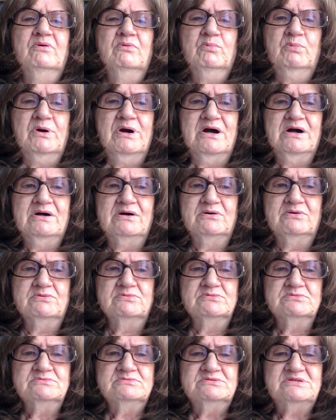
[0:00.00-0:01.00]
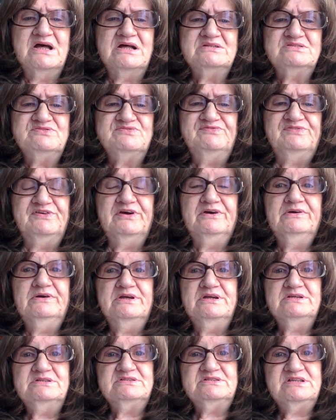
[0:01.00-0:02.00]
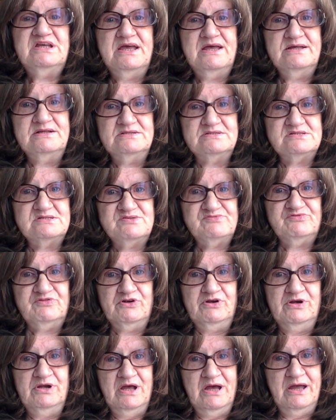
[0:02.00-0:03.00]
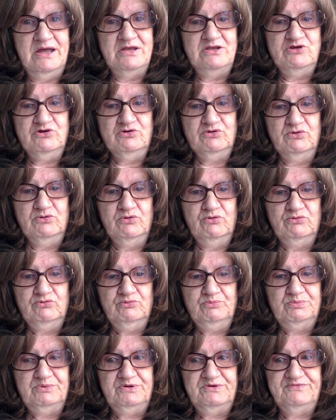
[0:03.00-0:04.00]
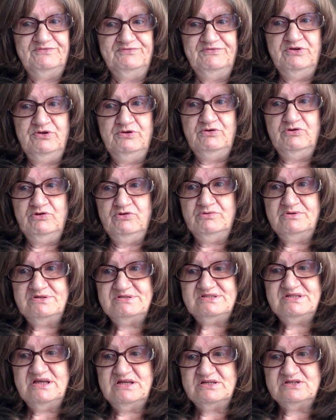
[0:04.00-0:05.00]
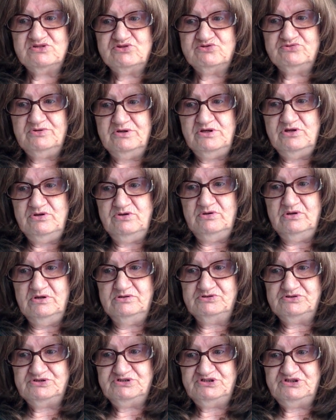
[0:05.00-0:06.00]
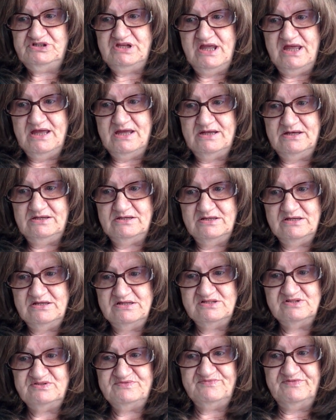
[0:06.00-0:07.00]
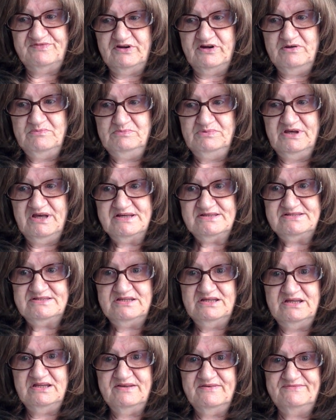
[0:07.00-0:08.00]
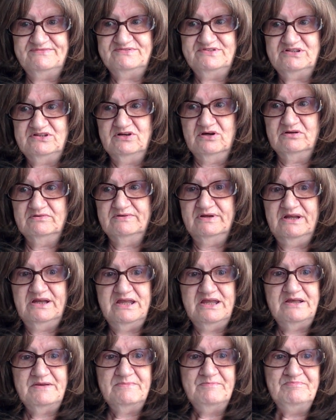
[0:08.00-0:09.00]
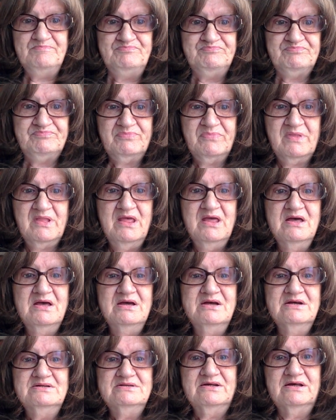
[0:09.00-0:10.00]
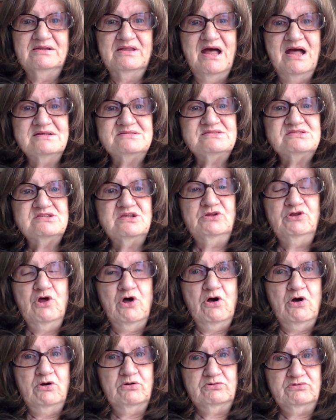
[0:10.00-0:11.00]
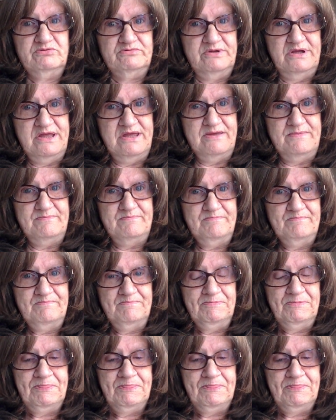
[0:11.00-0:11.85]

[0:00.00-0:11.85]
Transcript: Wow, that's very intense for a nine year old, but if you knew his history, you'd understand. He's very blessed and gifted already. Now, that's the long dream.